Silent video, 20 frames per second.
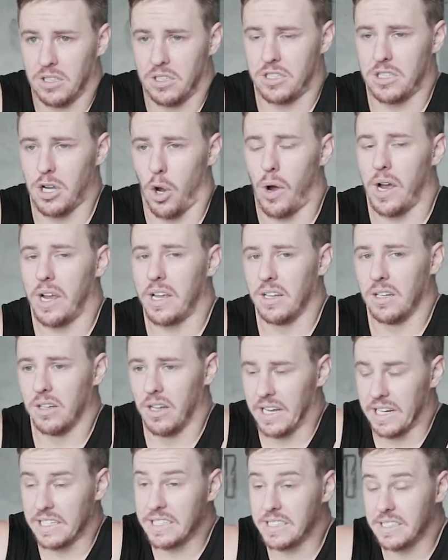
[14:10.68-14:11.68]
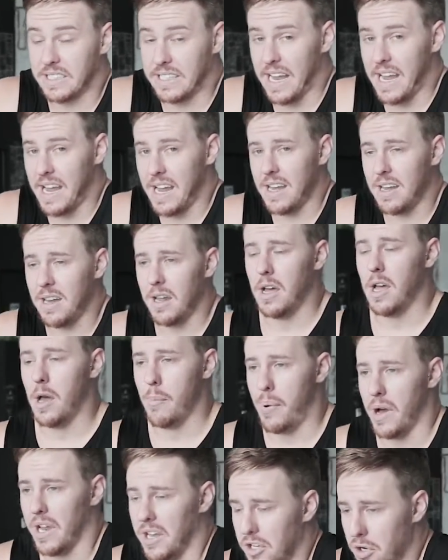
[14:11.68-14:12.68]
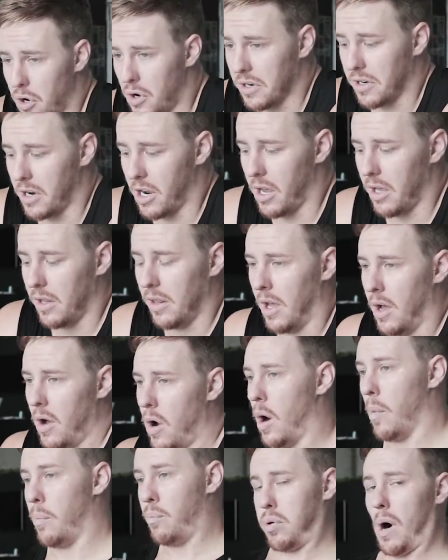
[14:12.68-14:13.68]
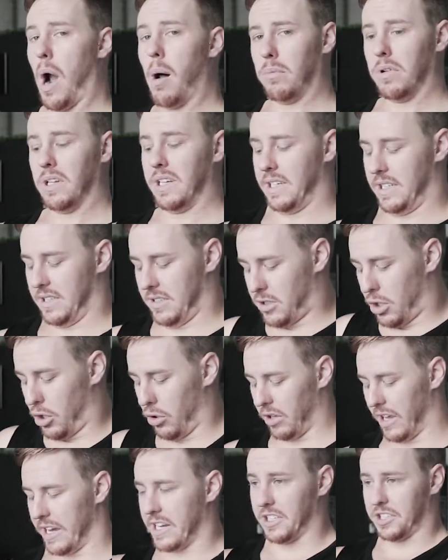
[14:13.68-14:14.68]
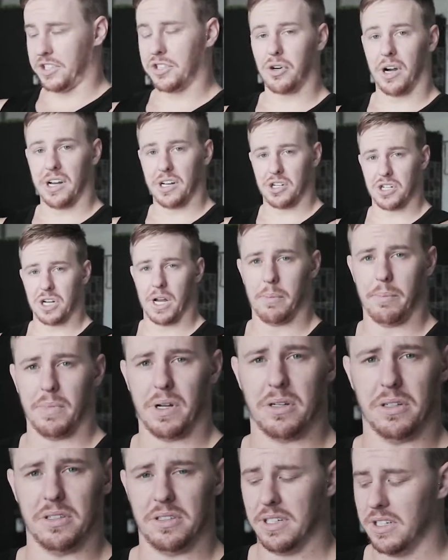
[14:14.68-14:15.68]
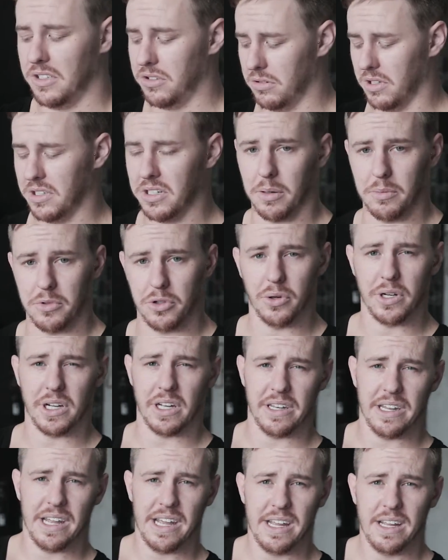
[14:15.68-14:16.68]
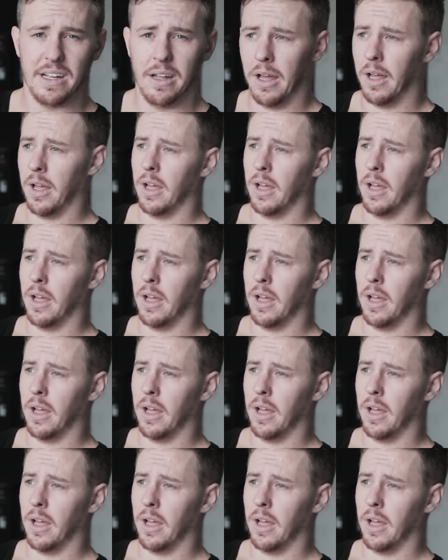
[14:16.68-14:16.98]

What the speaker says: so I can like stand, but not abruptly to like a straight shape, because then you'll end up doing a knee.